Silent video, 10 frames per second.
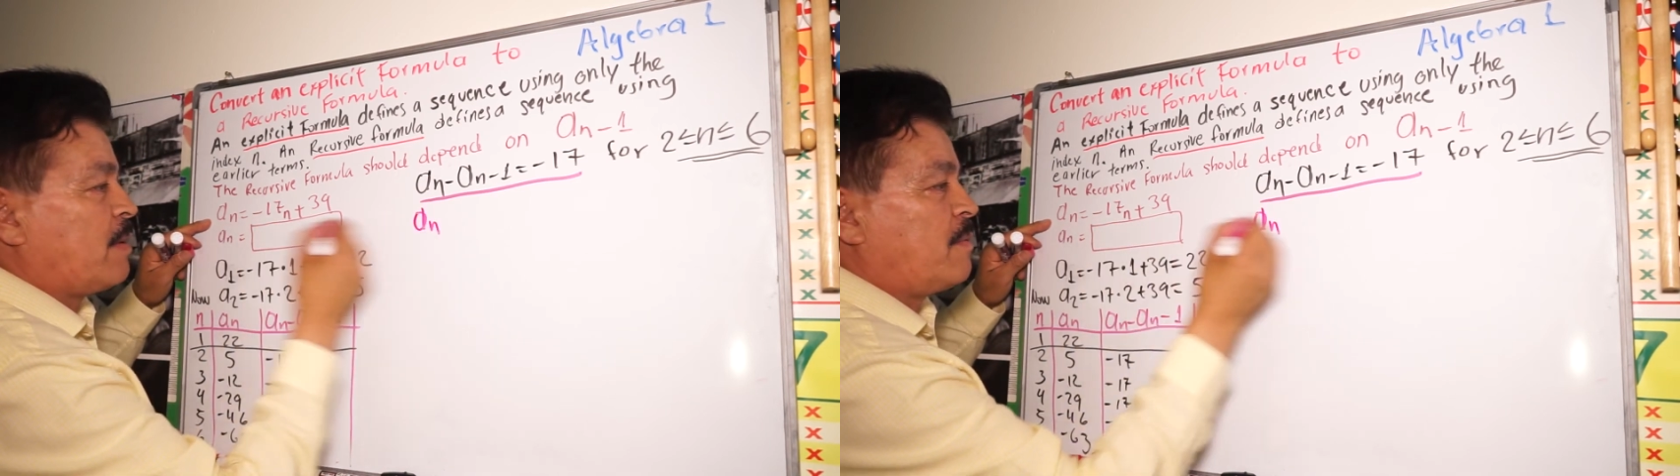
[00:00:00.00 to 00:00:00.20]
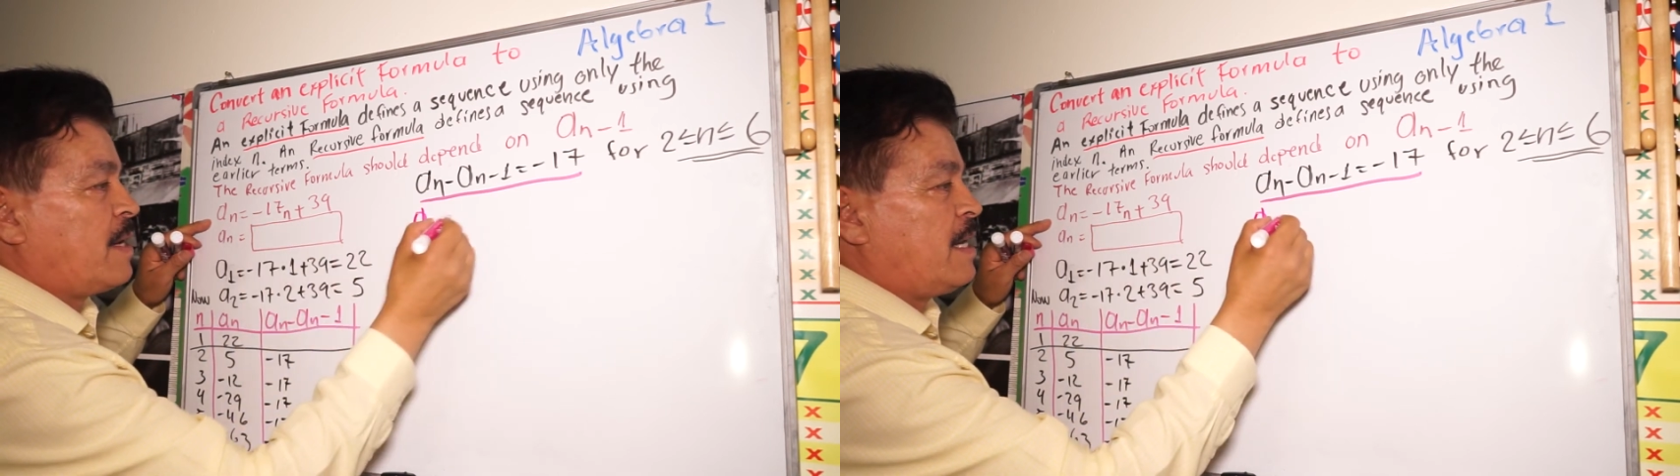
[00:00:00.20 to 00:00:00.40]

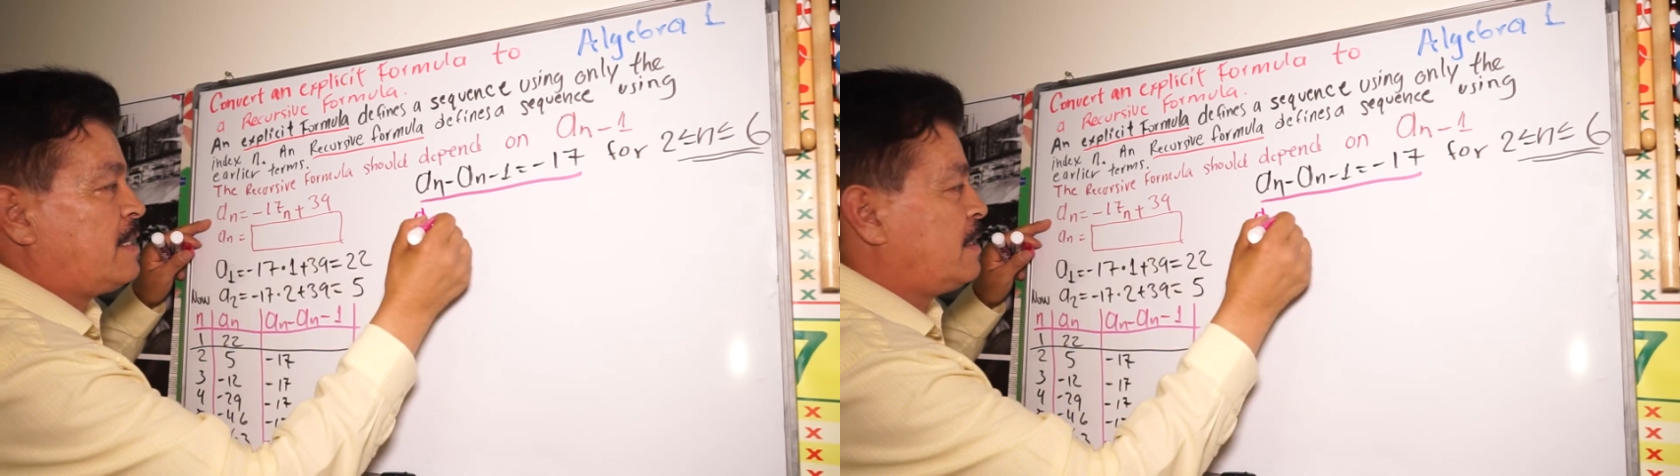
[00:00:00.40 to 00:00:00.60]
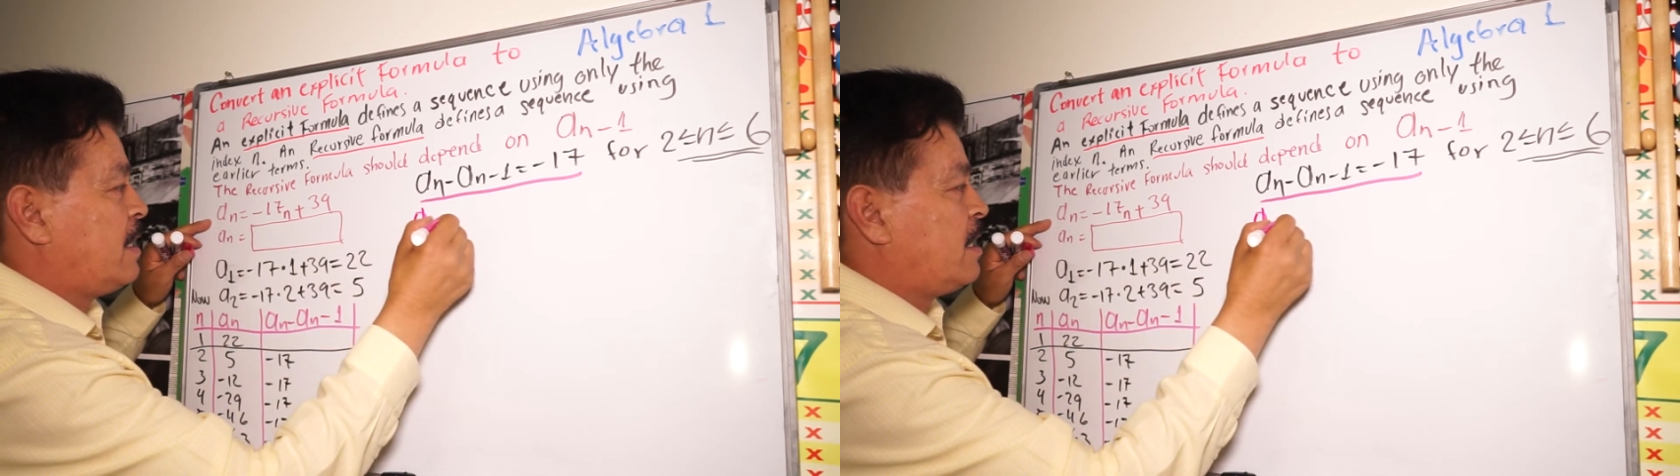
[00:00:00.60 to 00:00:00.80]

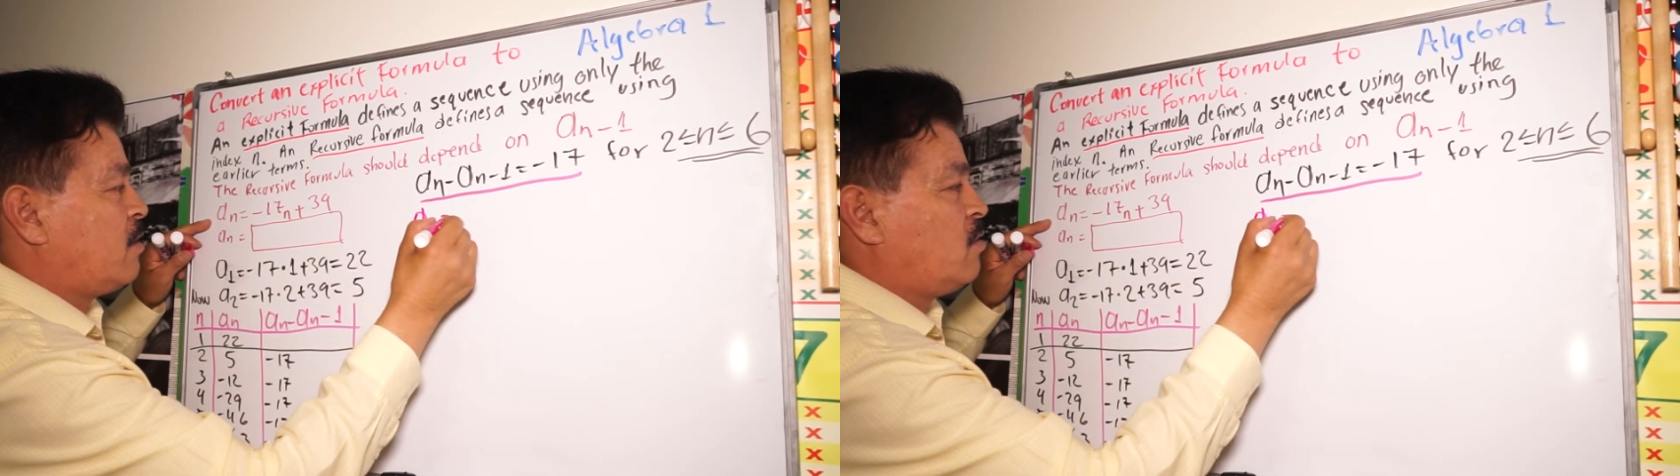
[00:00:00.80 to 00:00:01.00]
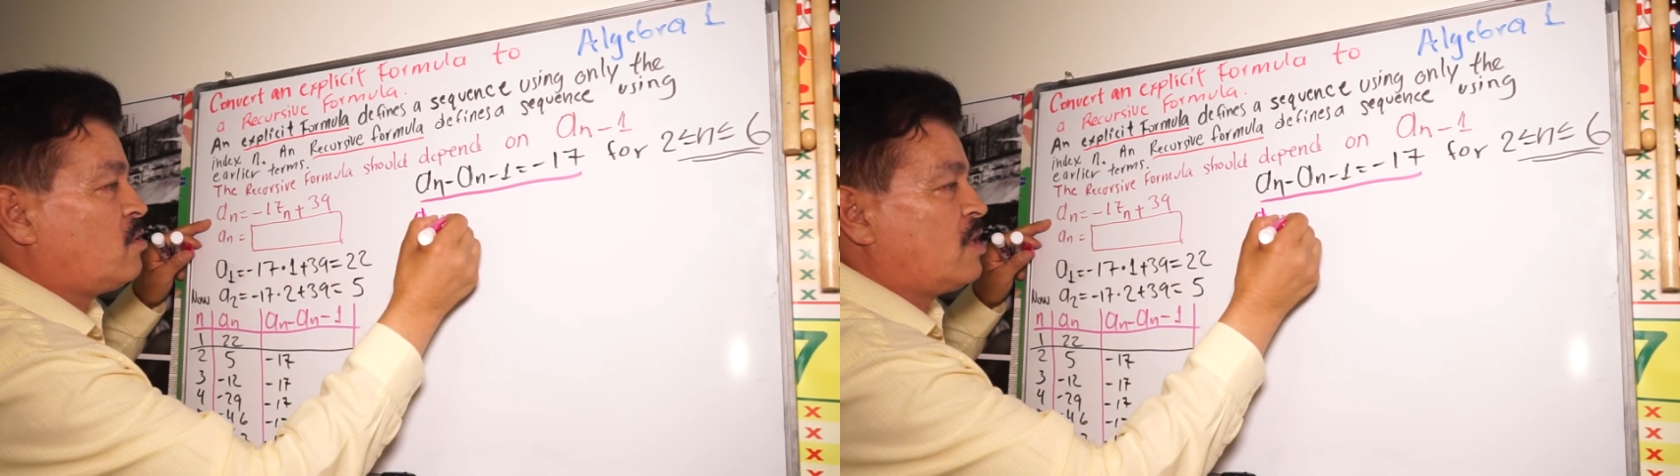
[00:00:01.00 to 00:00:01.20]
whereas
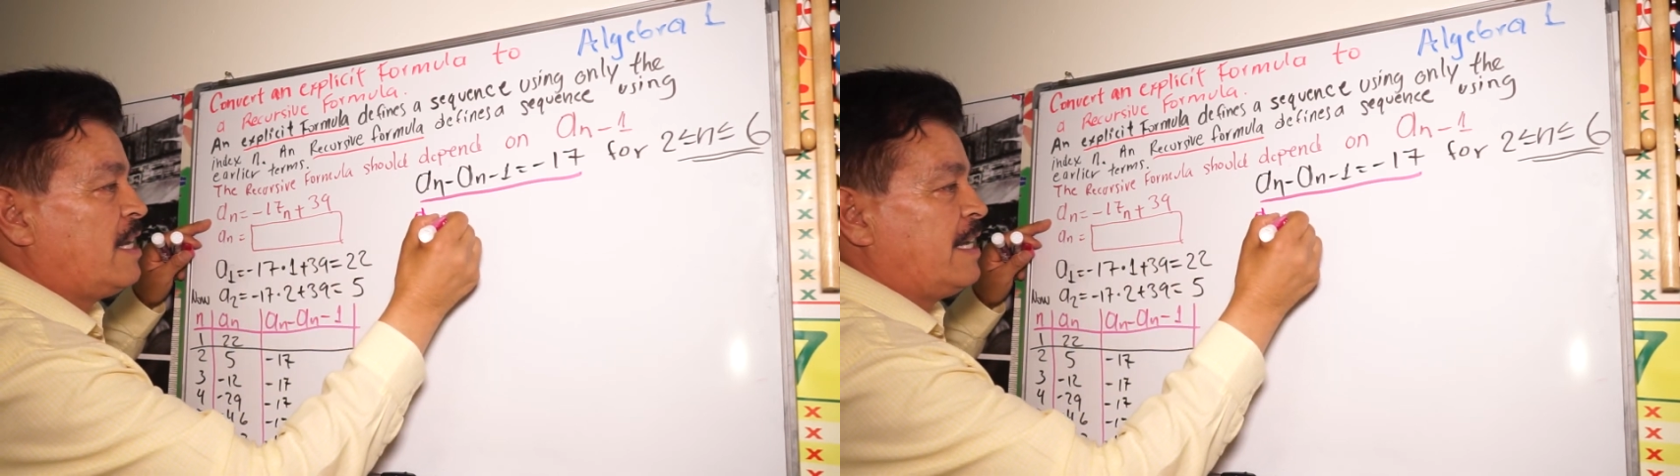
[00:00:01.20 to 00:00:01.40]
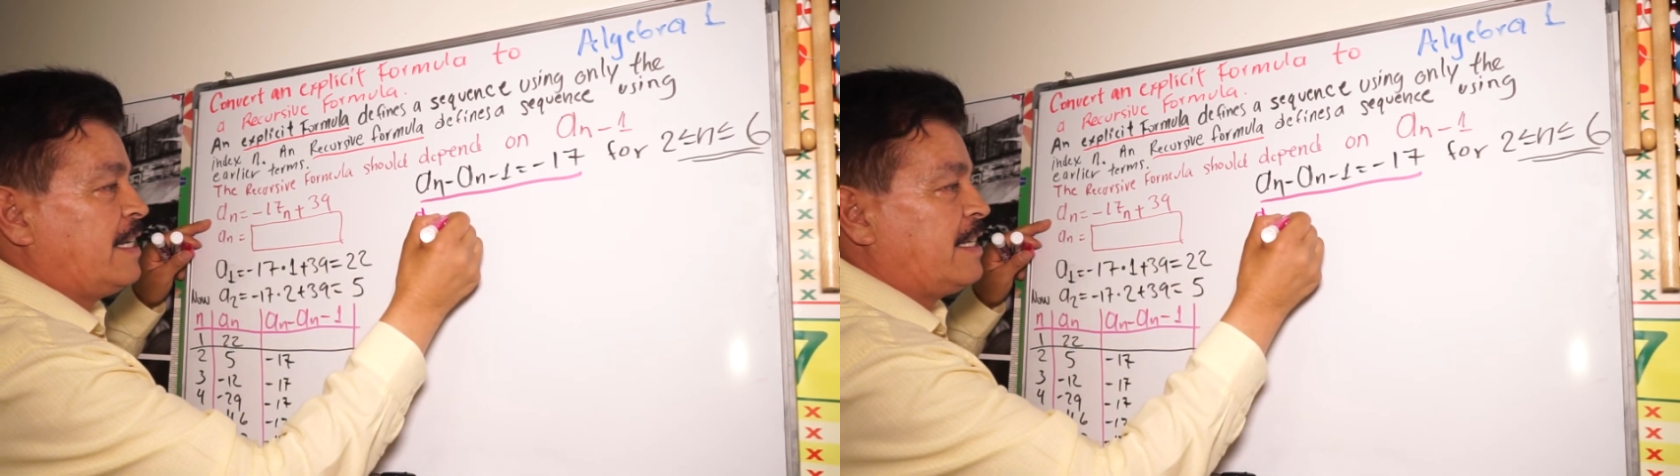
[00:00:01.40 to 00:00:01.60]
equals
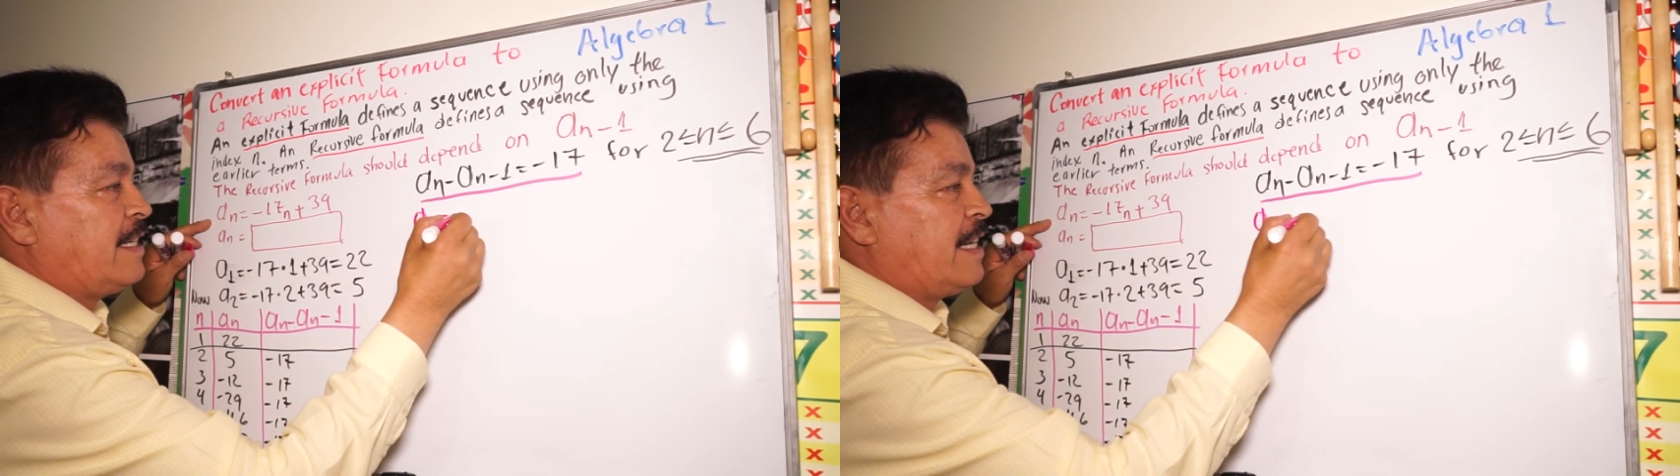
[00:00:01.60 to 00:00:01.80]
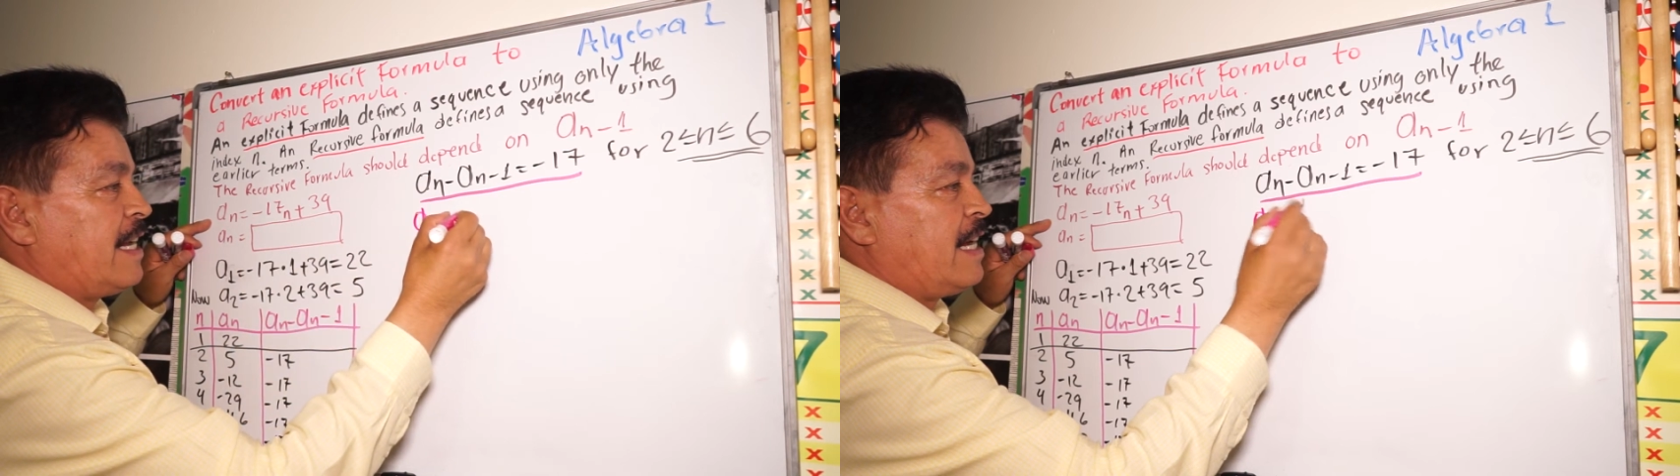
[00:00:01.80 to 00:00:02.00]

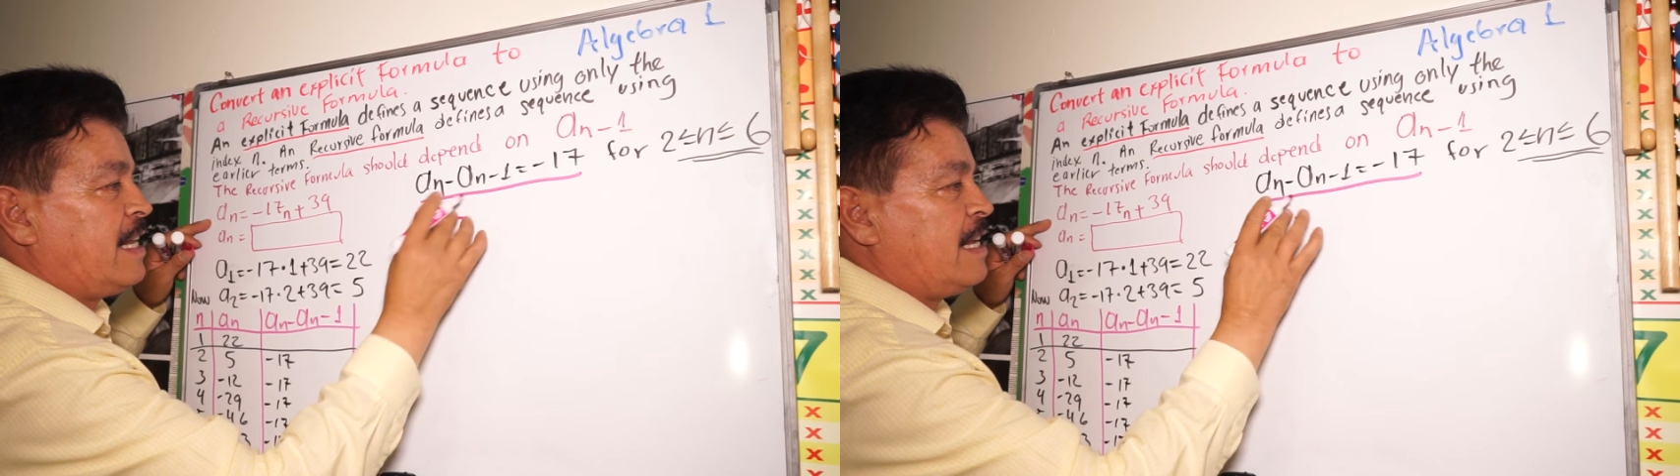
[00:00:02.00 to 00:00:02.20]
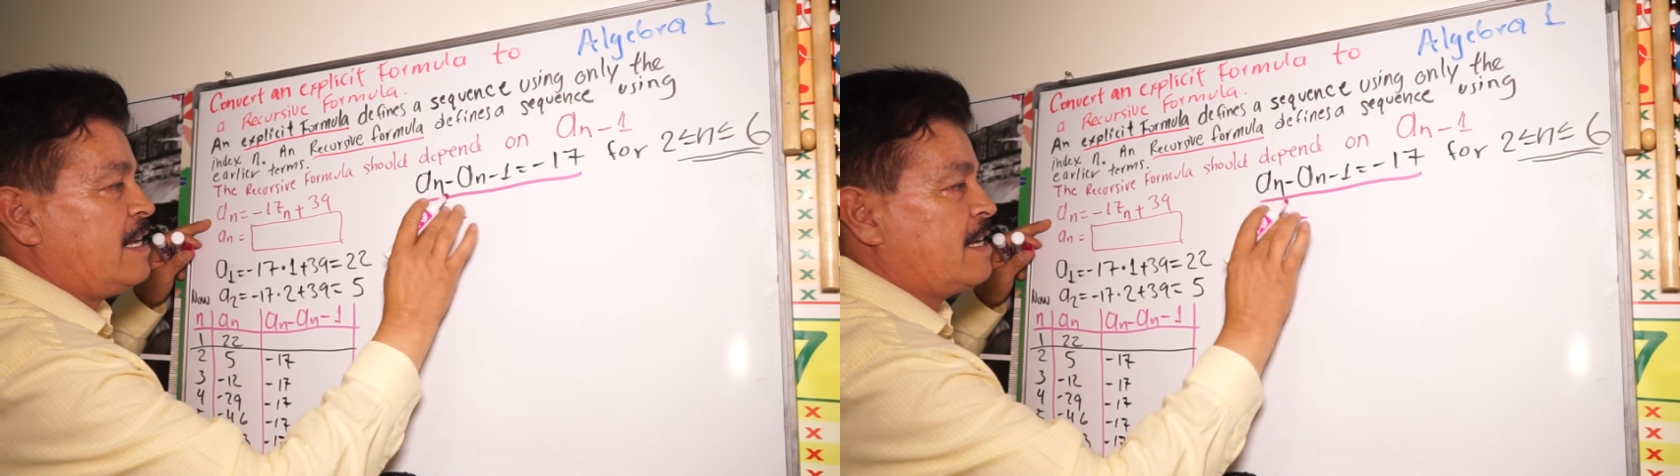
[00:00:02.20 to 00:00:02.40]

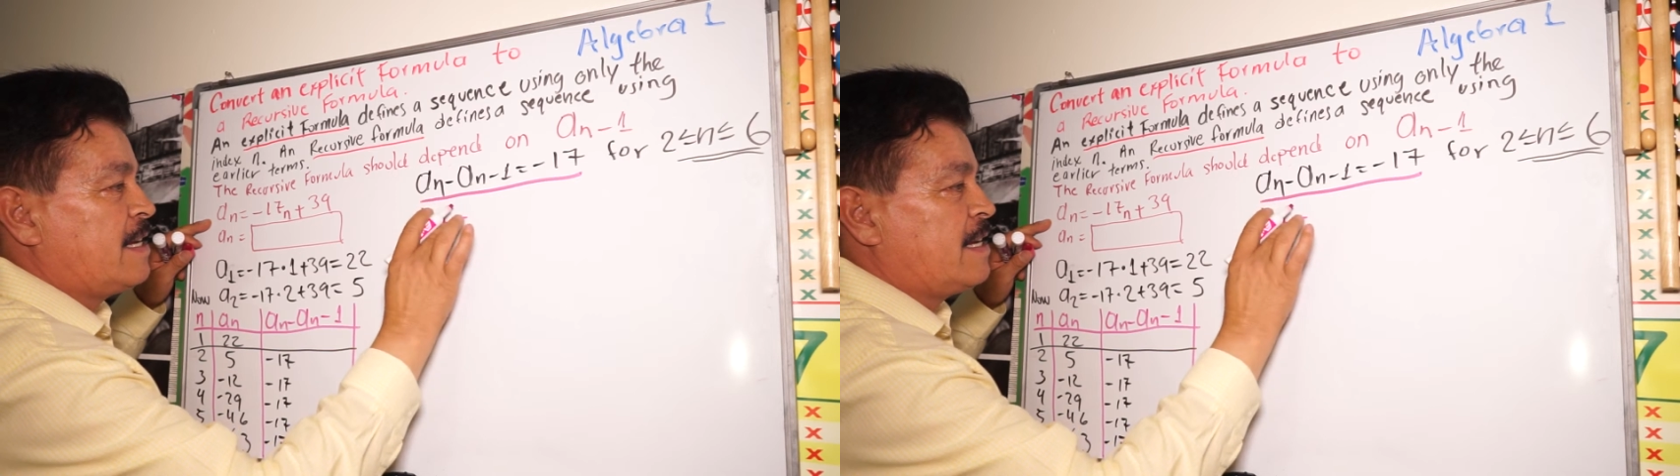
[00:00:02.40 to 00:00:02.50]
negative